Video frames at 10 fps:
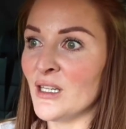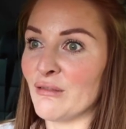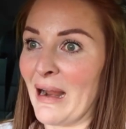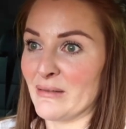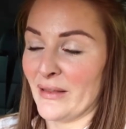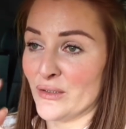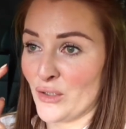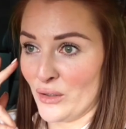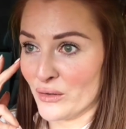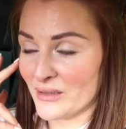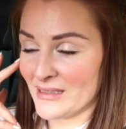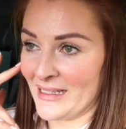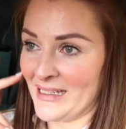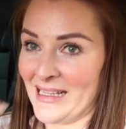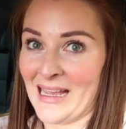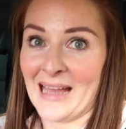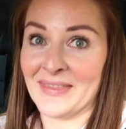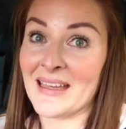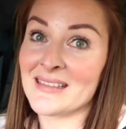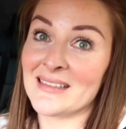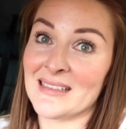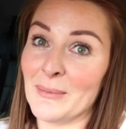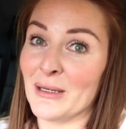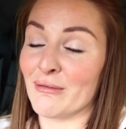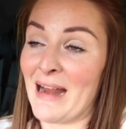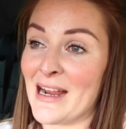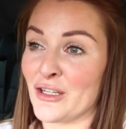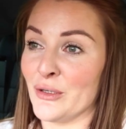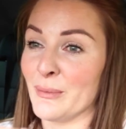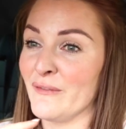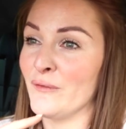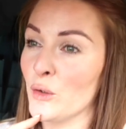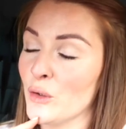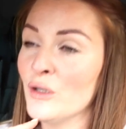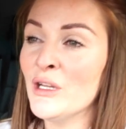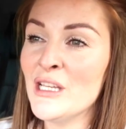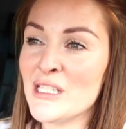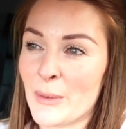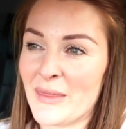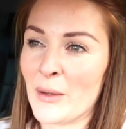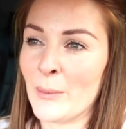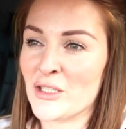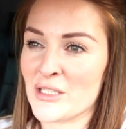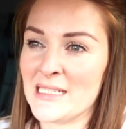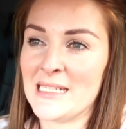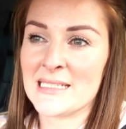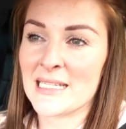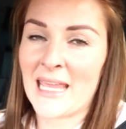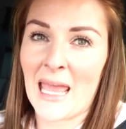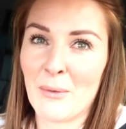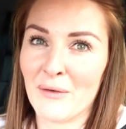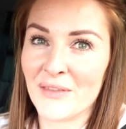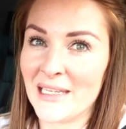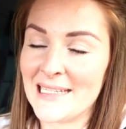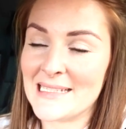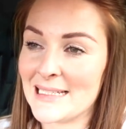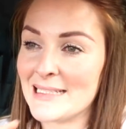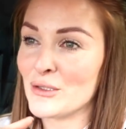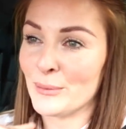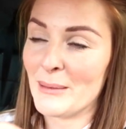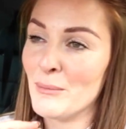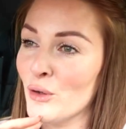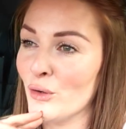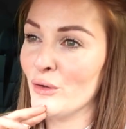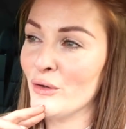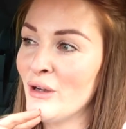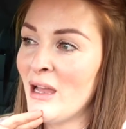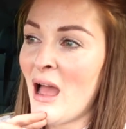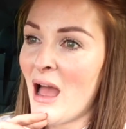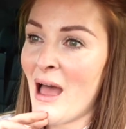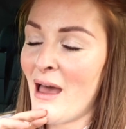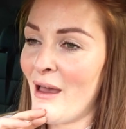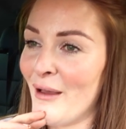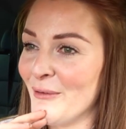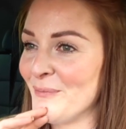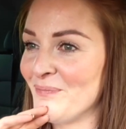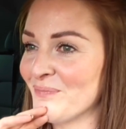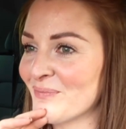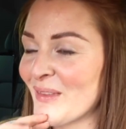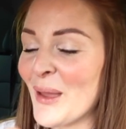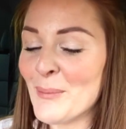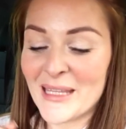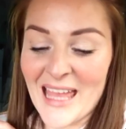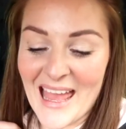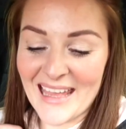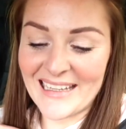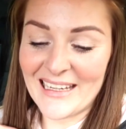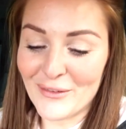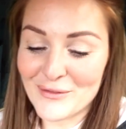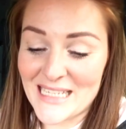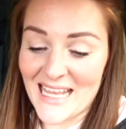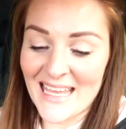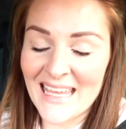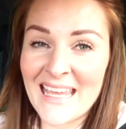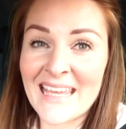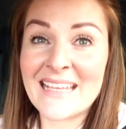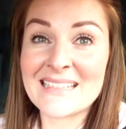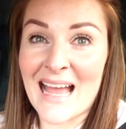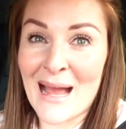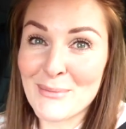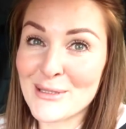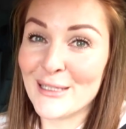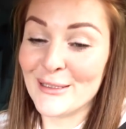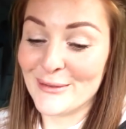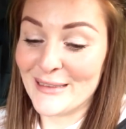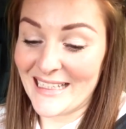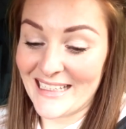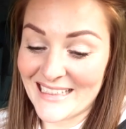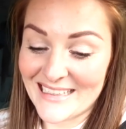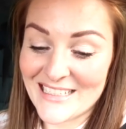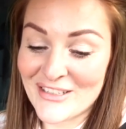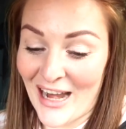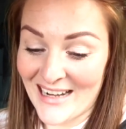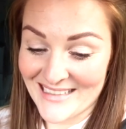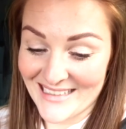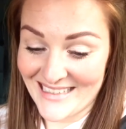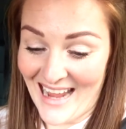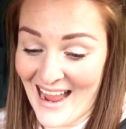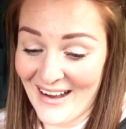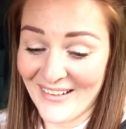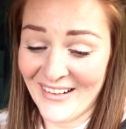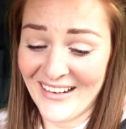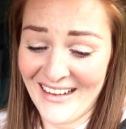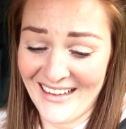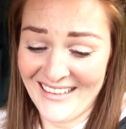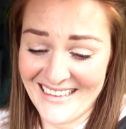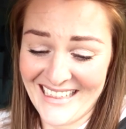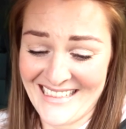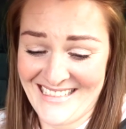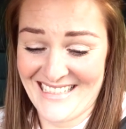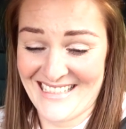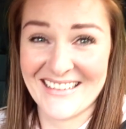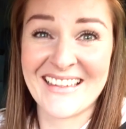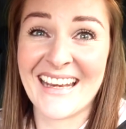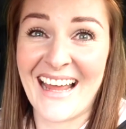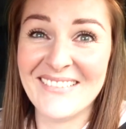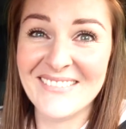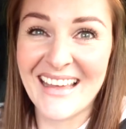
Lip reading: around other dogs and he had that similar reaction before, so I think we just need to get him off the lead a little bit more. But yeah, he loved it. He's absolutely shattered now. He's just looking at